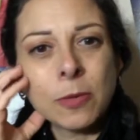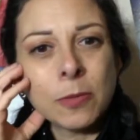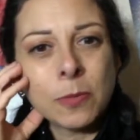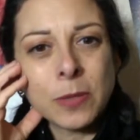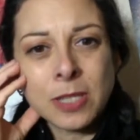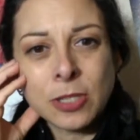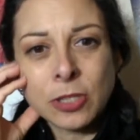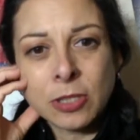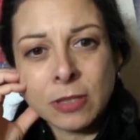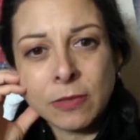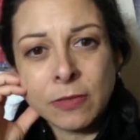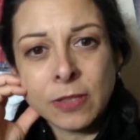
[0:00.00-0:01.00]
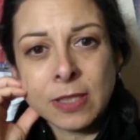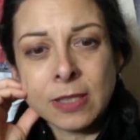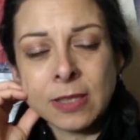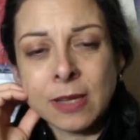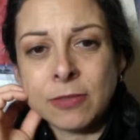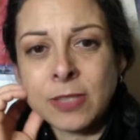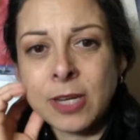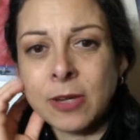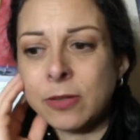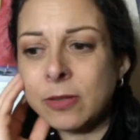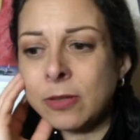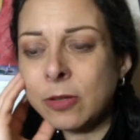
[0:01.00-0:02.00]
Potentially feeling left
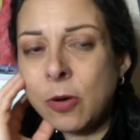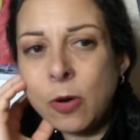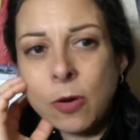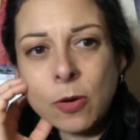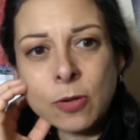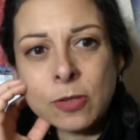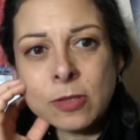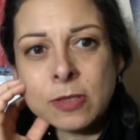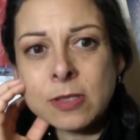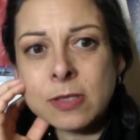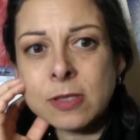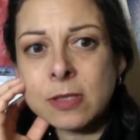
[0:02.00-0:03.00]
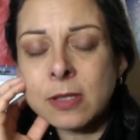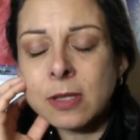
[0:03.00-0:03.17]
out in the cold.